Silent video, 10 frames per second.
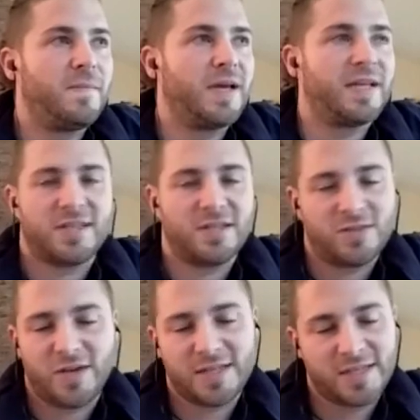it's just
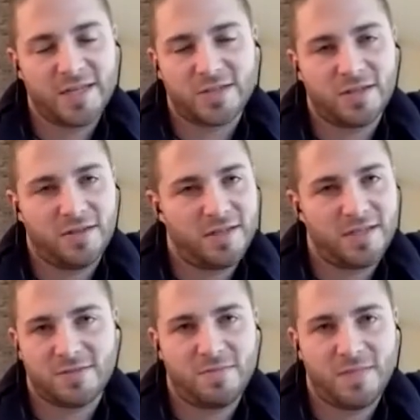translation.
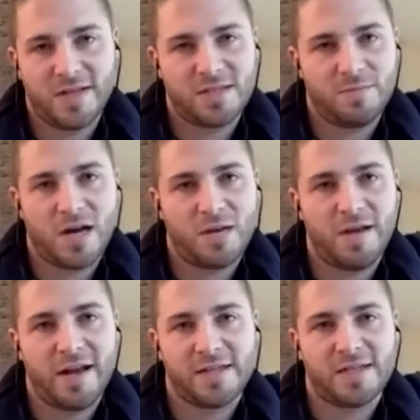It's the bottom
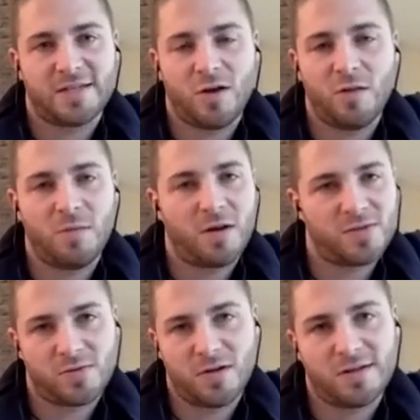line is it's all
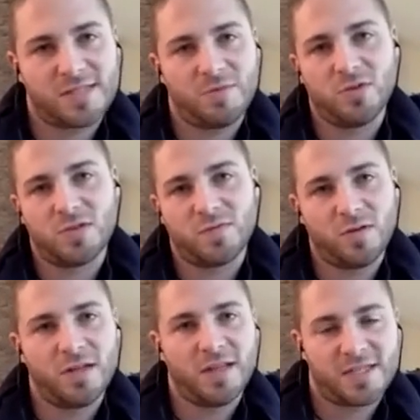models are wrong, some are
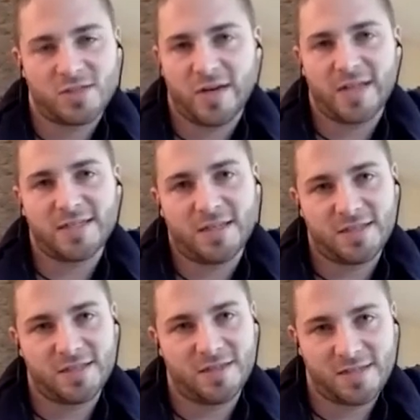useful, and let's translate
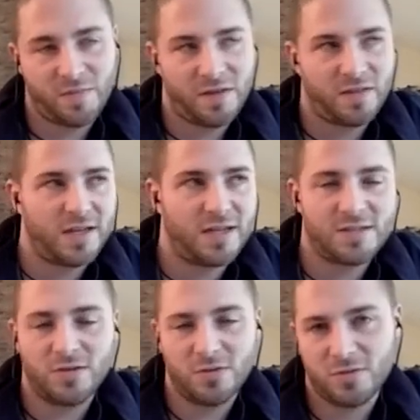this into something that
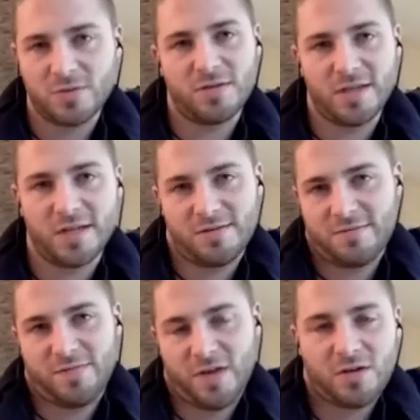is
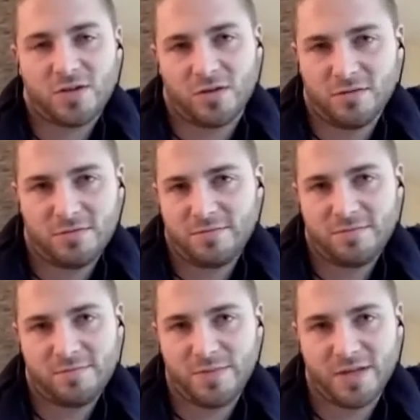functional.
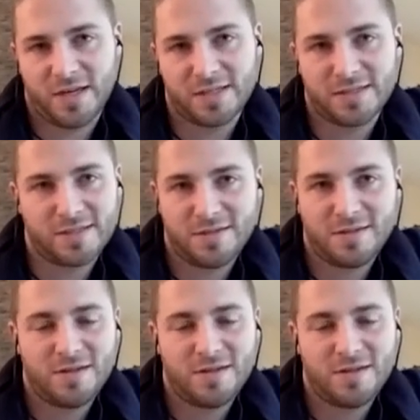Because